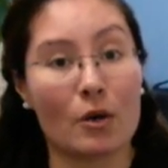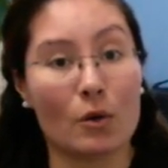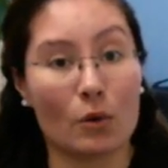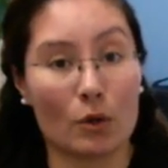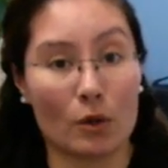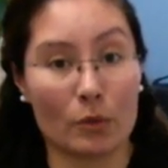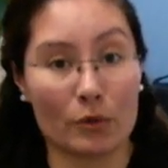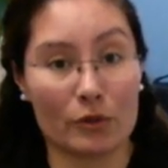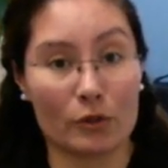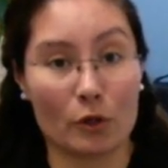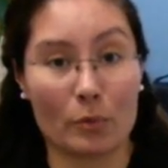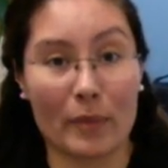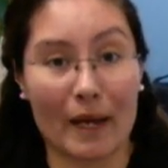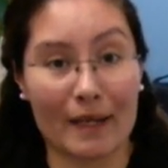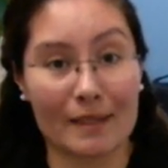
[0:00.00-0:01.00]
or with low
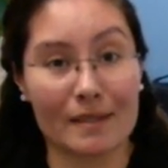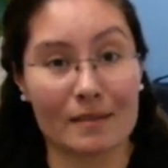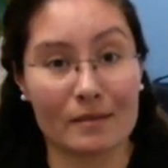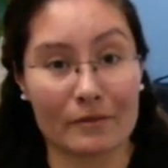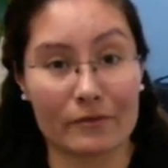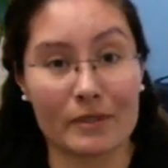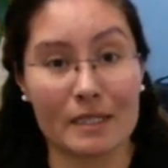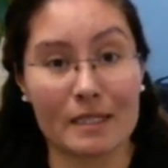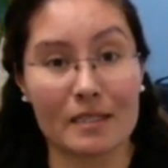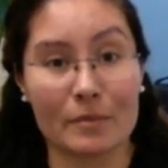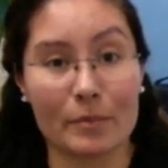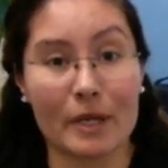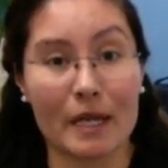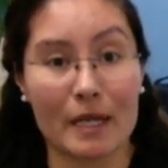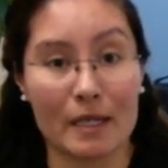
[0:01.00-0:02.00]
back stiffness
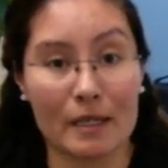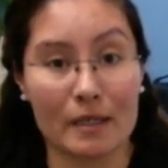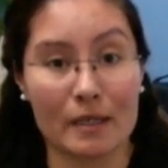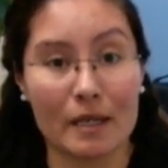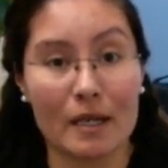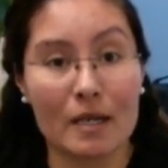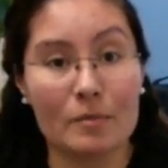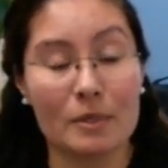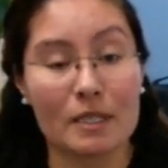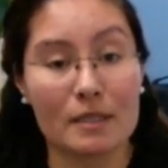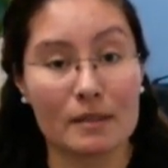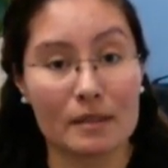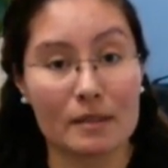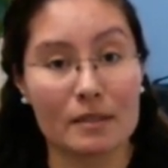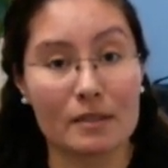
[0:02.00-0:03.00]
and pain,
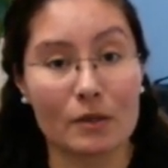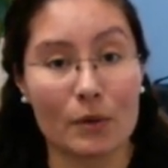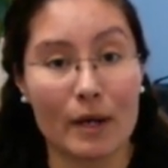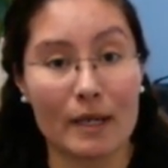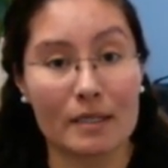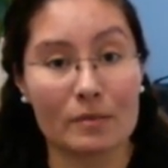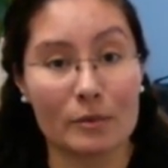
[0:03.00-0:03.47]
because the psoas